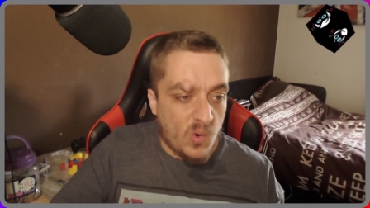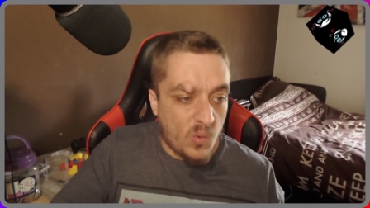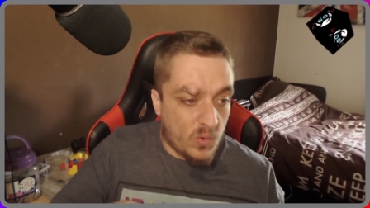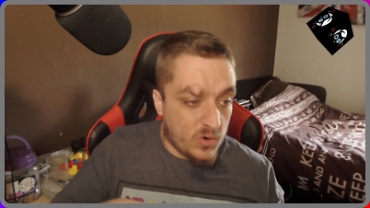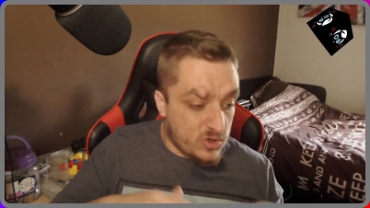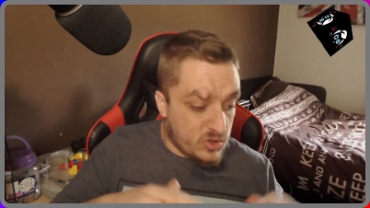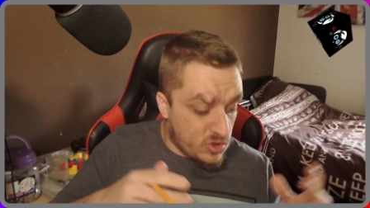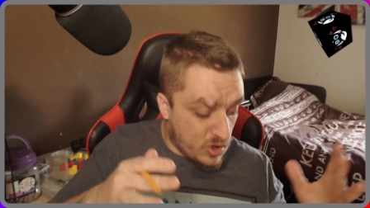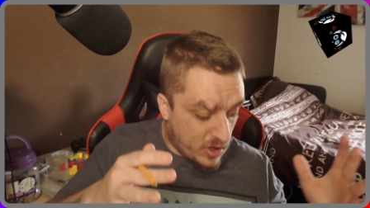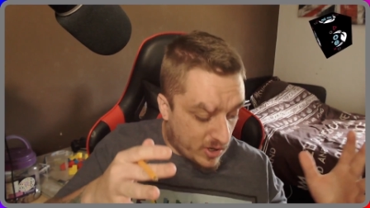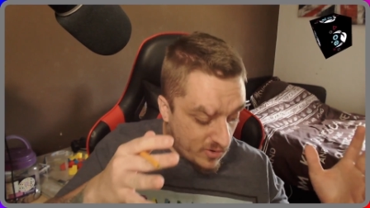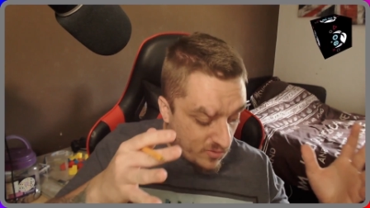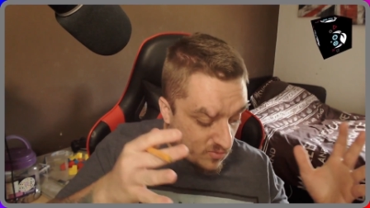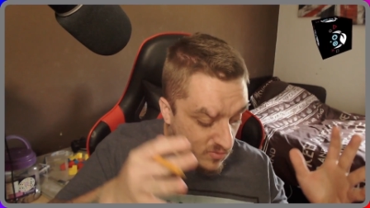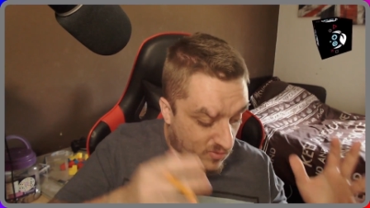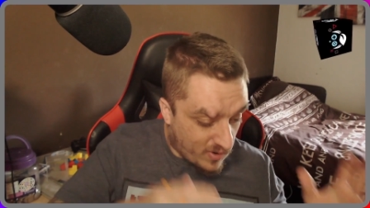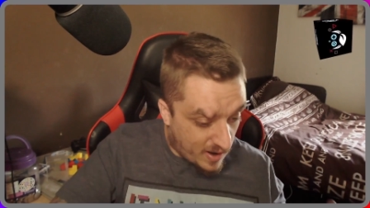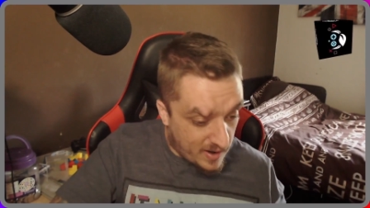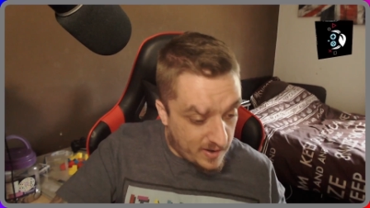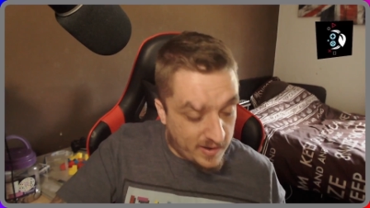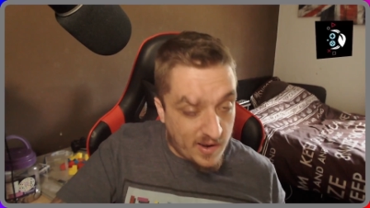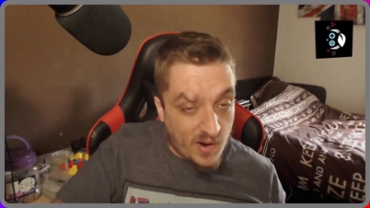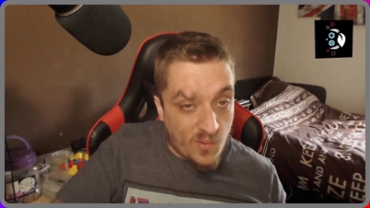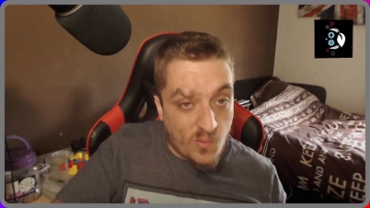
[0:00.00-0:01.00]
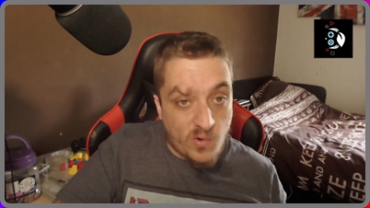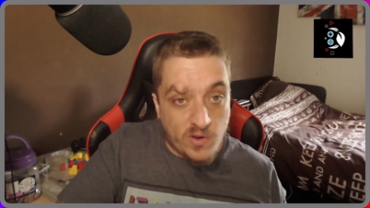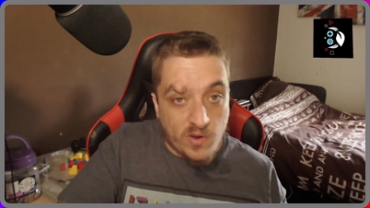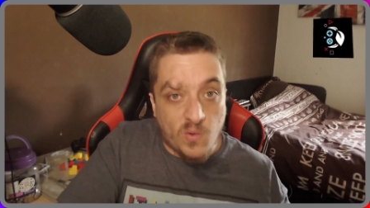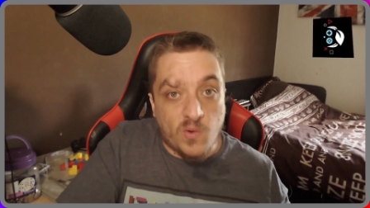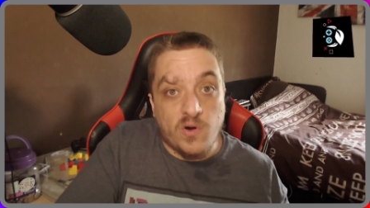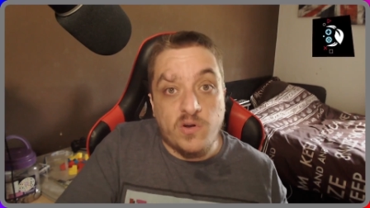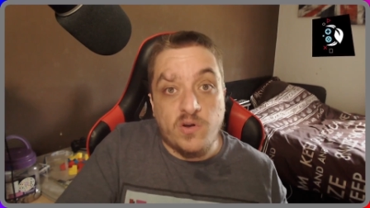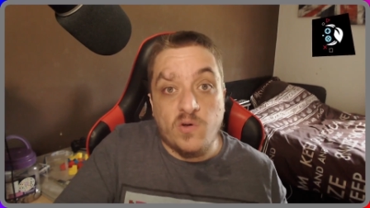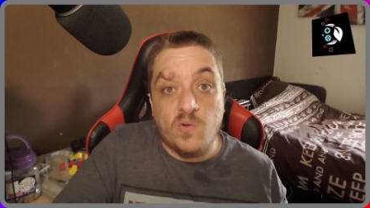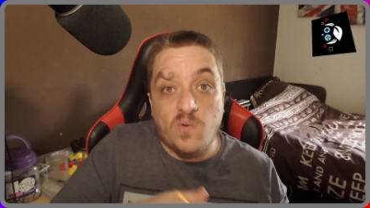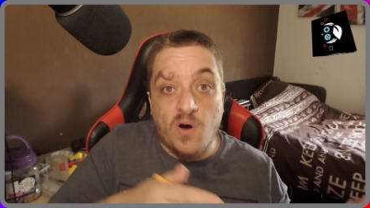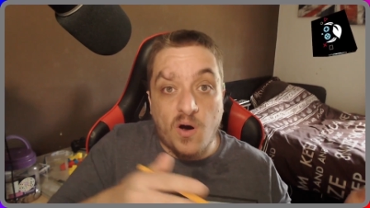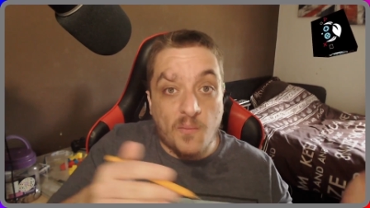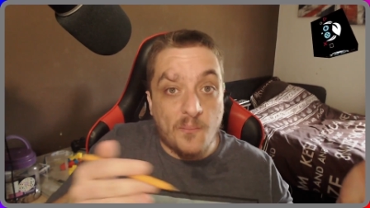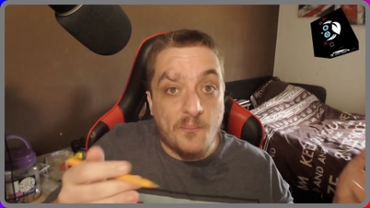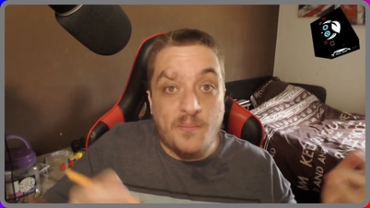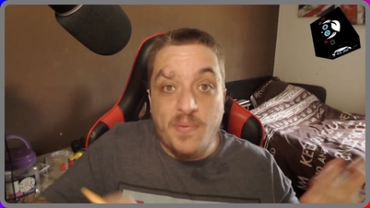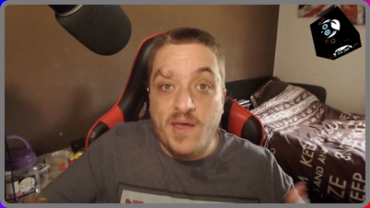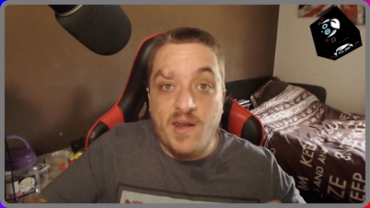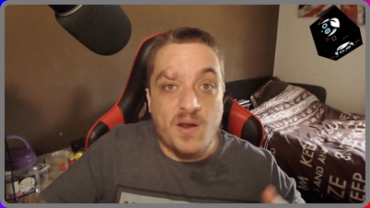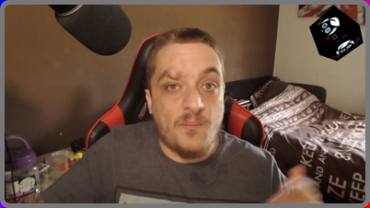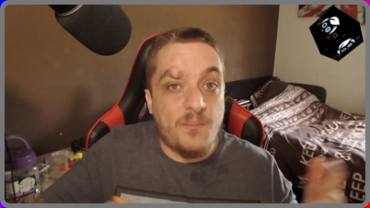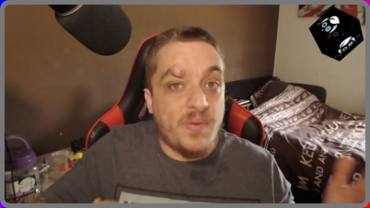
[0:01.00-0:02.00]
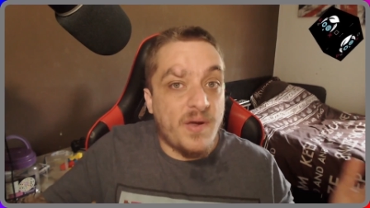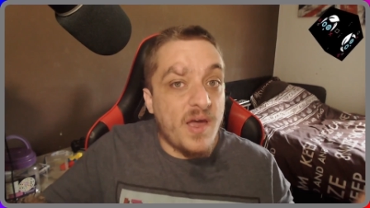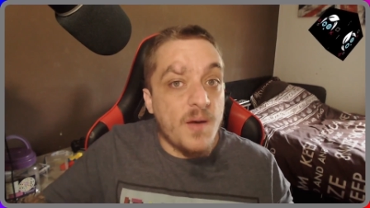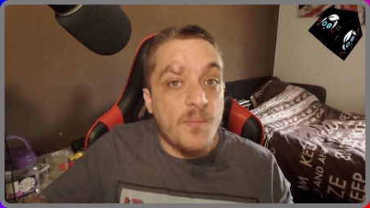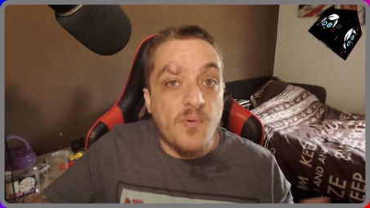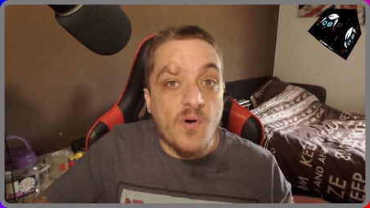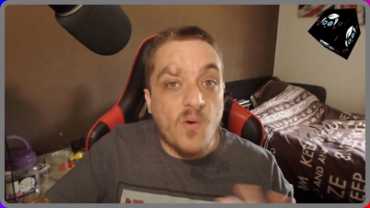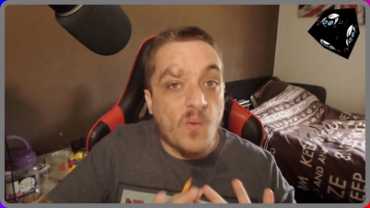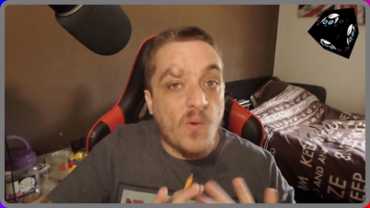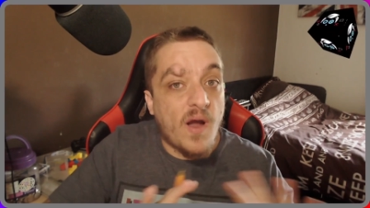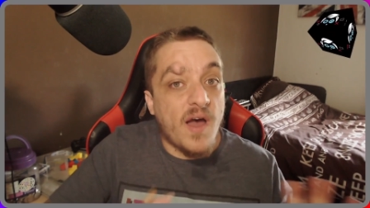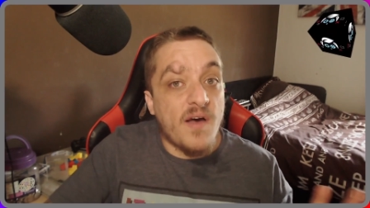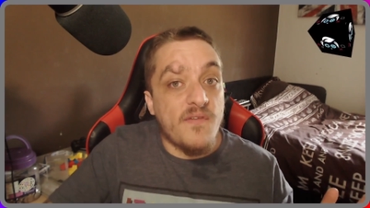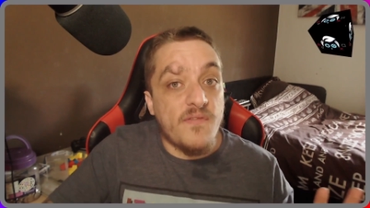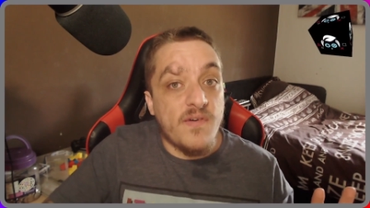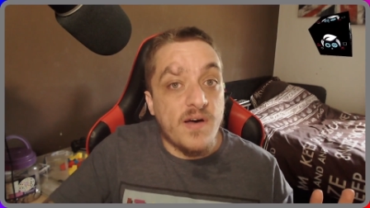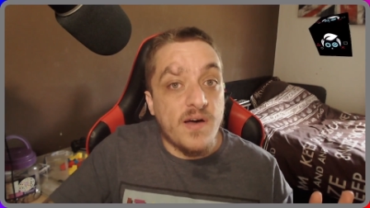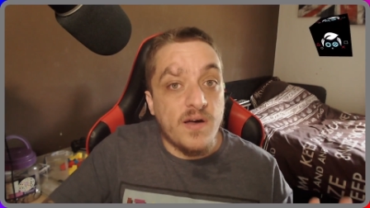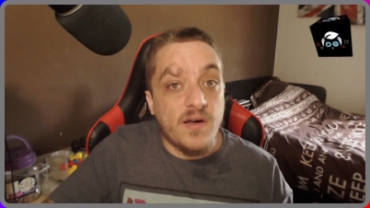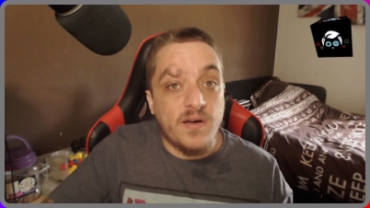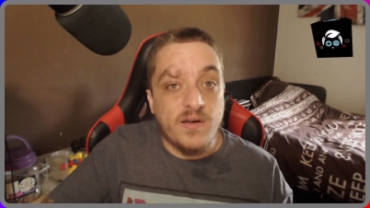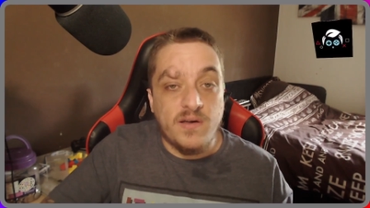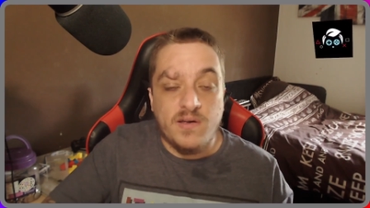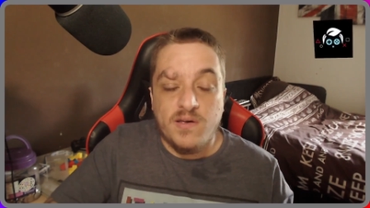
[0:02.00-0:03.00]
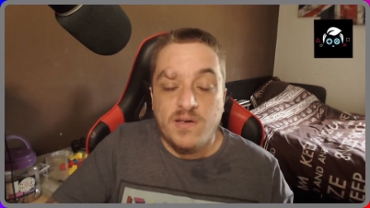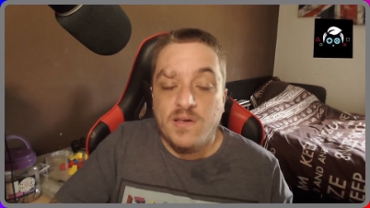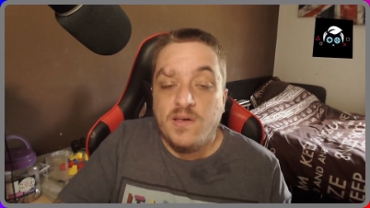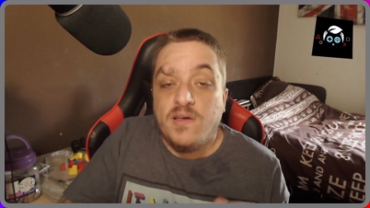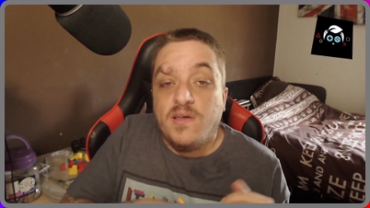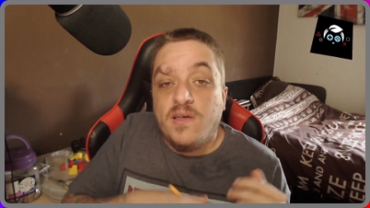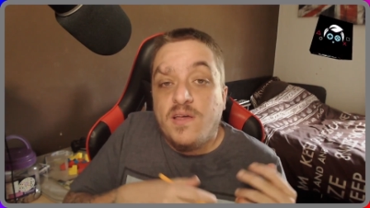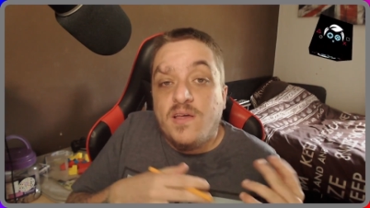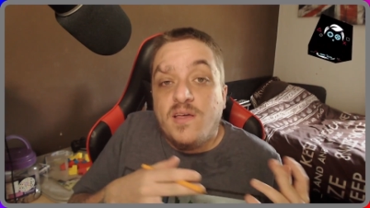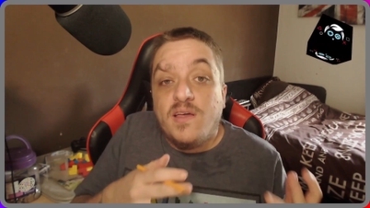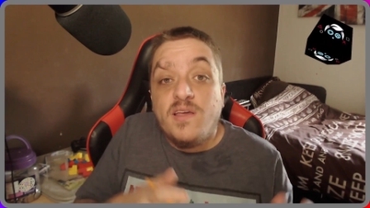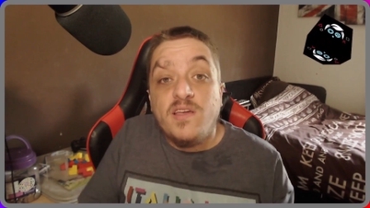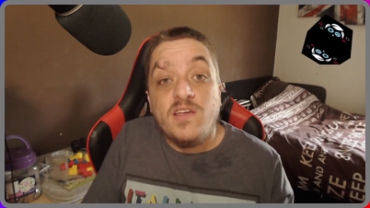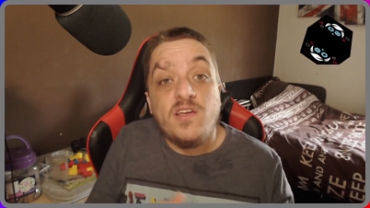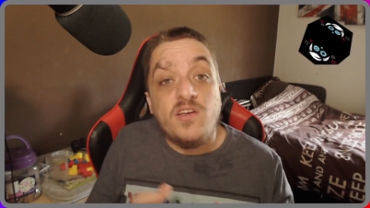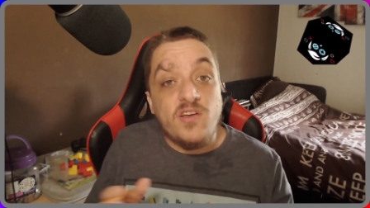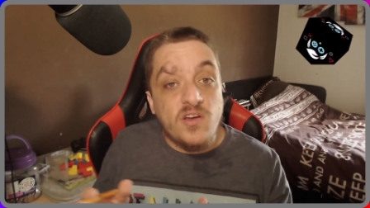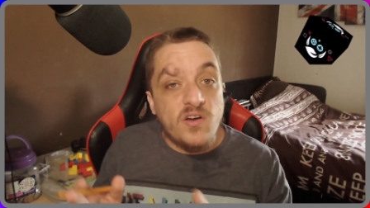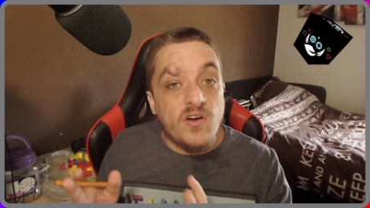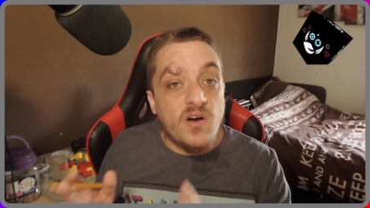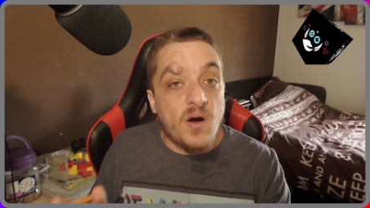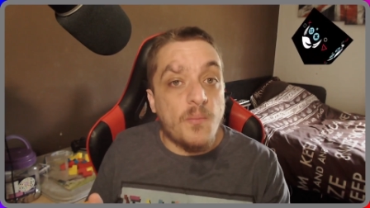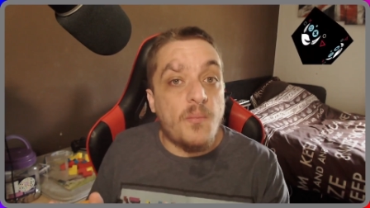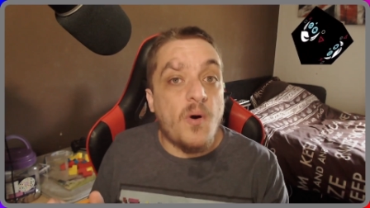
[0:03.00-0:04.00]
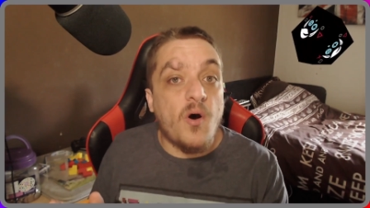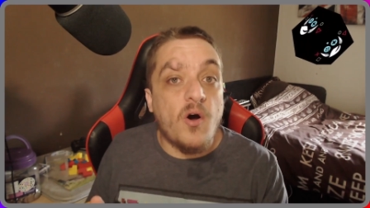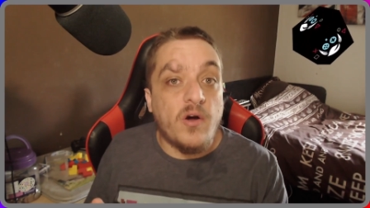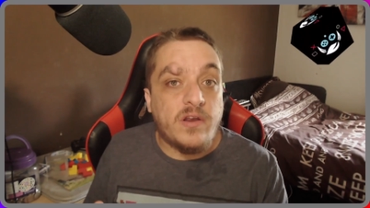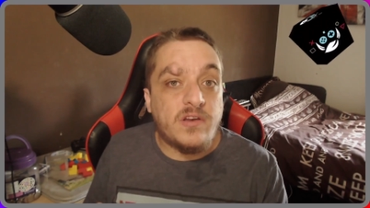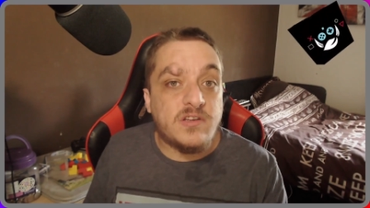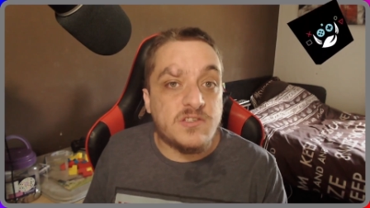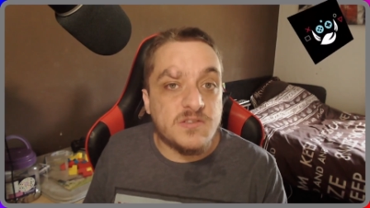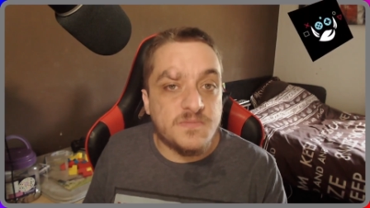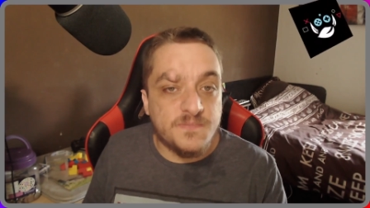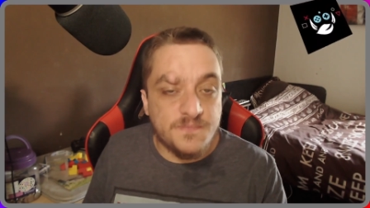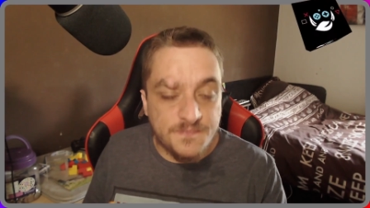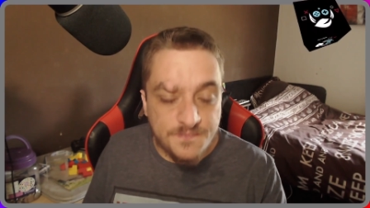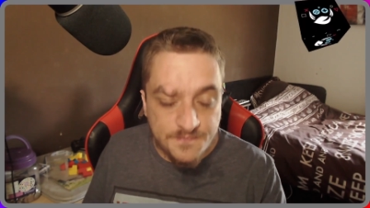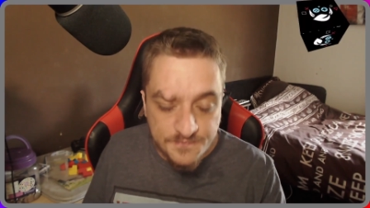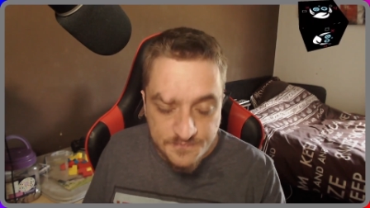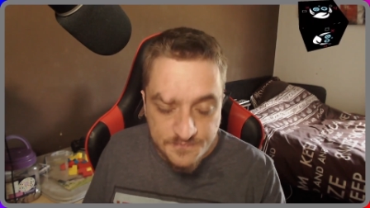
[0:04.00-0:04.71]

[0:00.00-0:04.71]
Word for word: Once you can write down what you want to do on pen and paper or whatever, you're at a point.